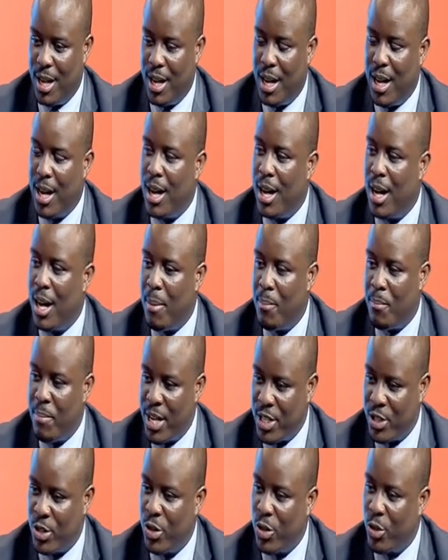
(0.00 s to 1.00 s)
a
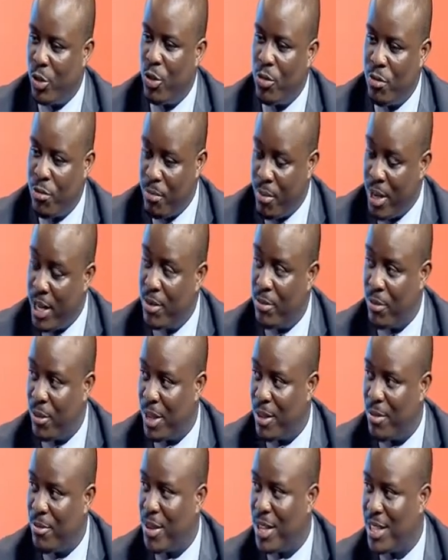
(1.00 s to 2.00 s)
person you've met for
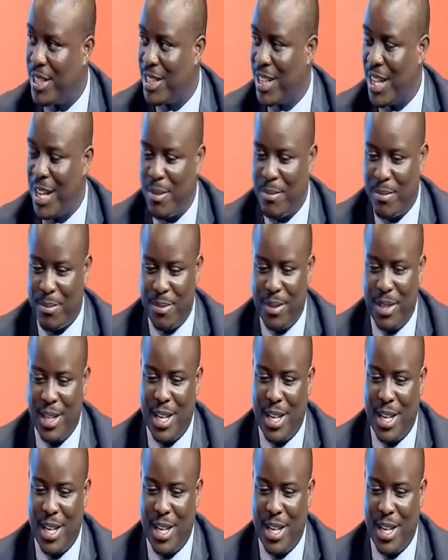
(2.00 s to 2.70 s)
the first time.